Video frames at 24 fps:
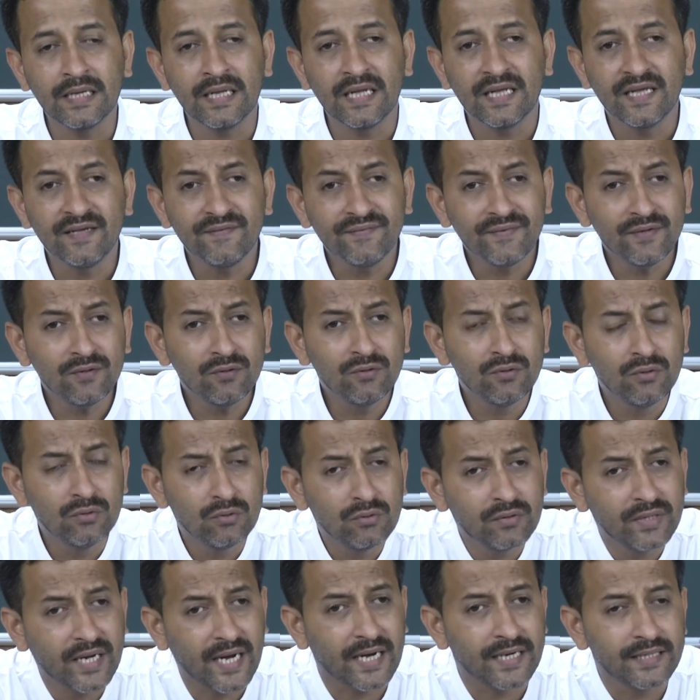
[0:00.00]
If you
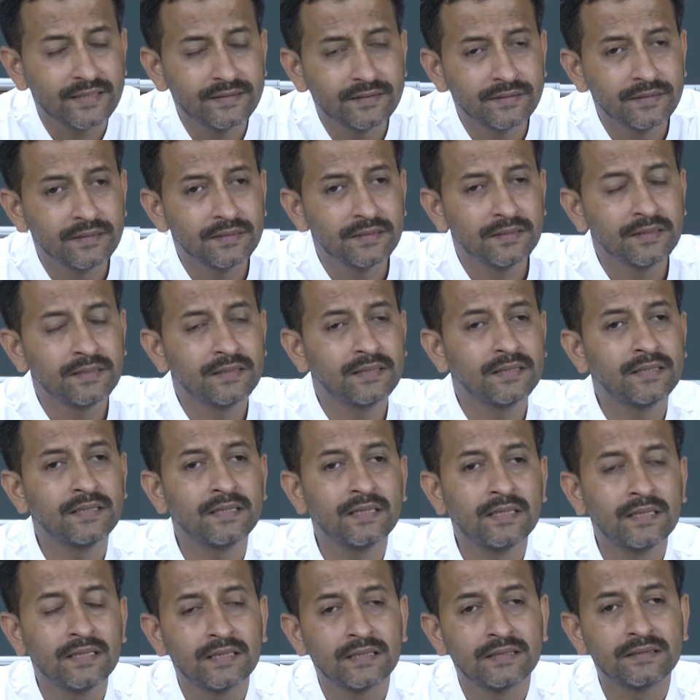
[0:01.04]
look at
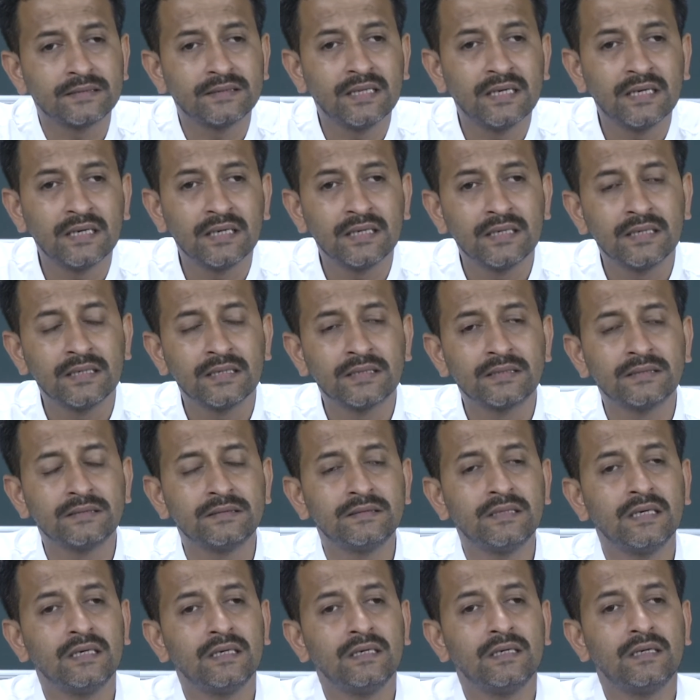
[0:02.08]
the
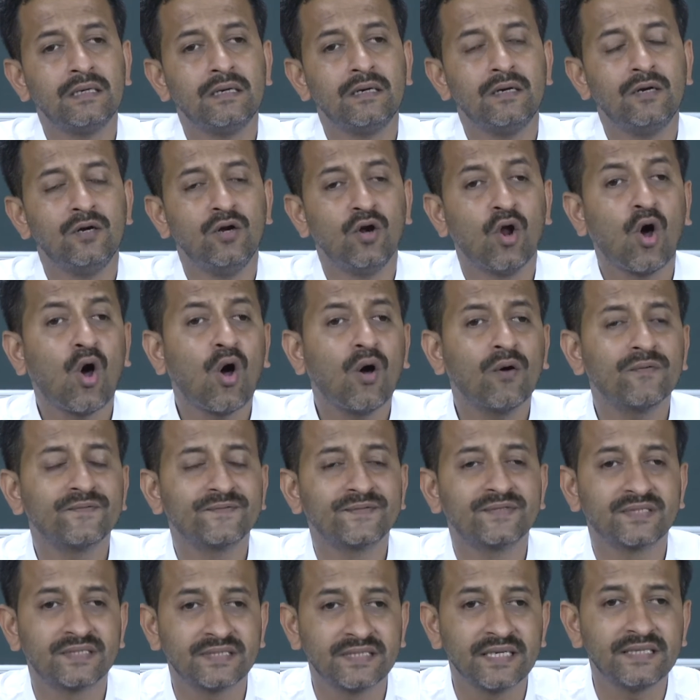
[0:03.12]
law of
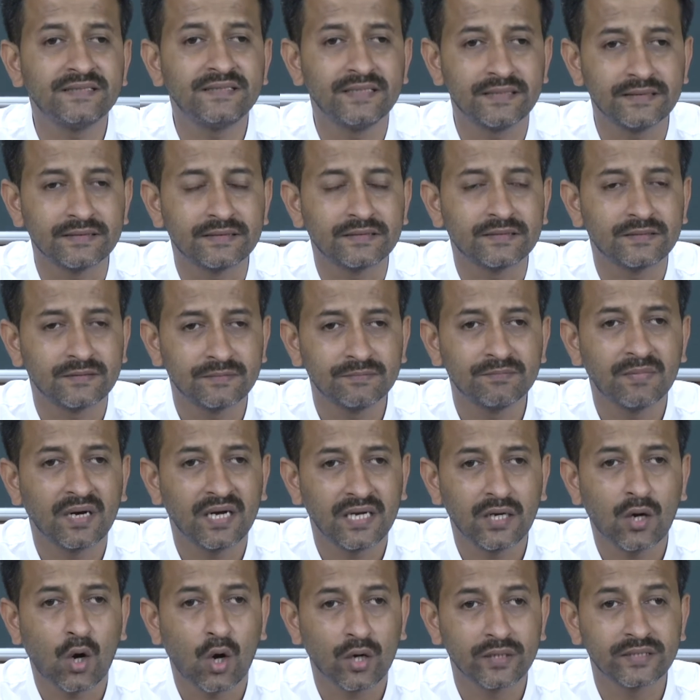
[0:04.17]
stages
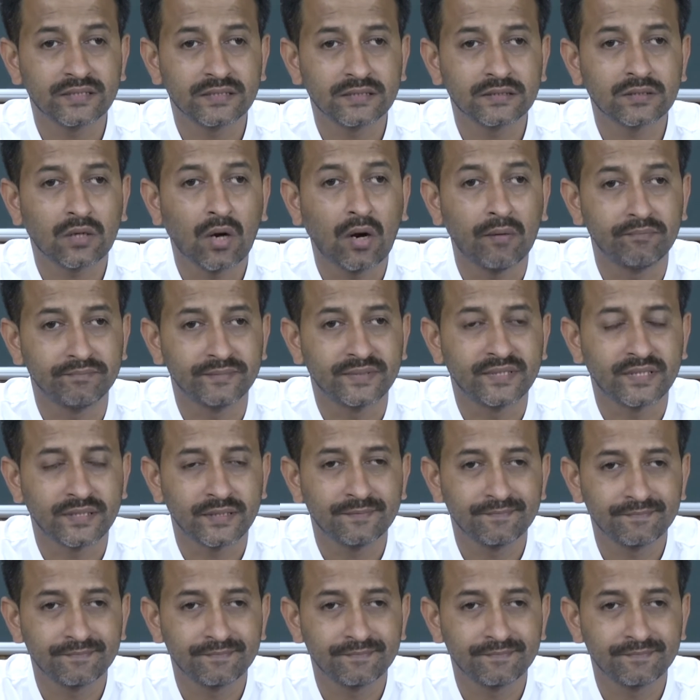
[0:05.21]
by Auguste Comte,